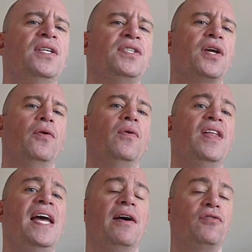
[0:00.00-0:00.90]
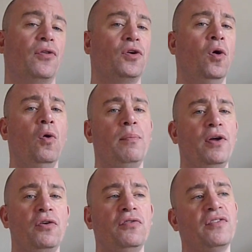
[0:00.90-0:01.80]
So there I've got the core
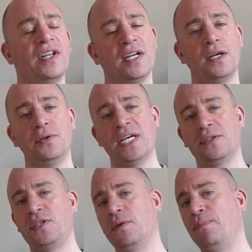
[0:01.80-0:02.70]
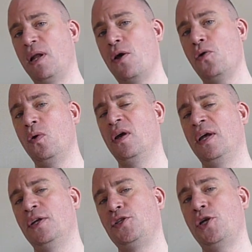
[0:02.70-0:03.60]
move, then I go down to the blow
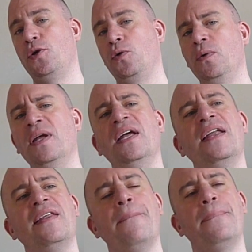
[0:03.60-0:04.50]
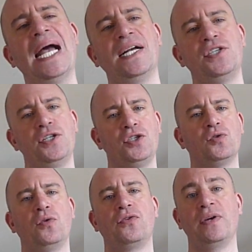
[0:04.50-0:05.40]
2, then back to the
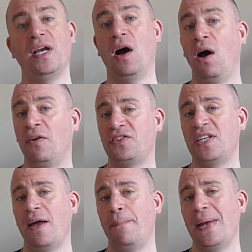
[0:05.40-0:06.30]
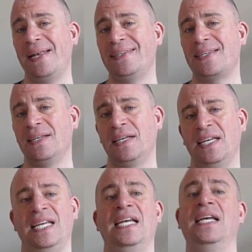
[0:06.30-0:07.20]
draw 3, half step bent,
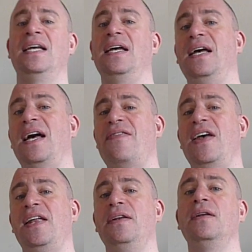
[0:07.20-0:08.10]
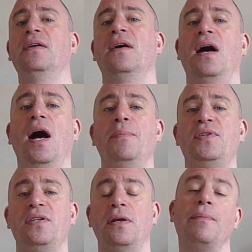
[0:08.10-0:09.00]
and then up
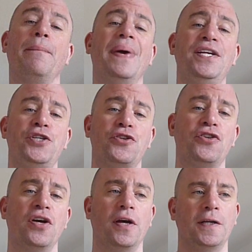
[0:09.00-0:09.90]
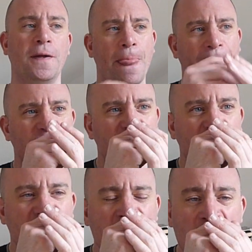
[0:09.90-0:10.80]
to the major third. So it's